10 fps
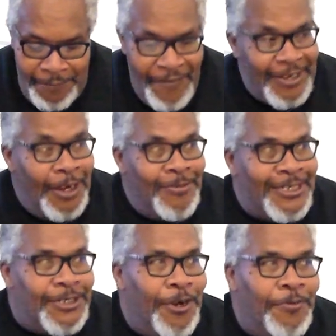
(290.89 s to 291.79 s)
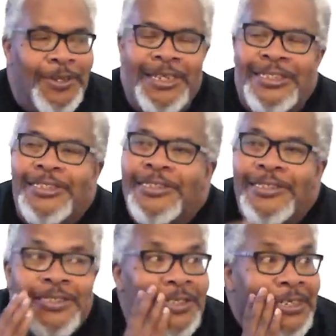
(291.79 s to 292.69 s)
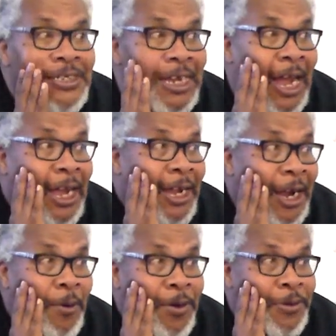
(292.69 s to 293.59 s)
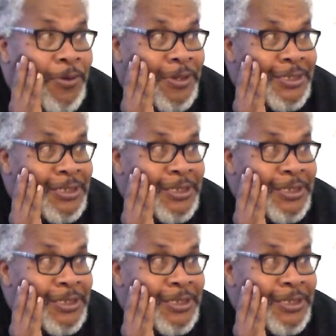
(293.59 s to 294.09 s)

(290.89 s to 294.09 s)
fact, I'm gonna start with this. This is, hi, how are you?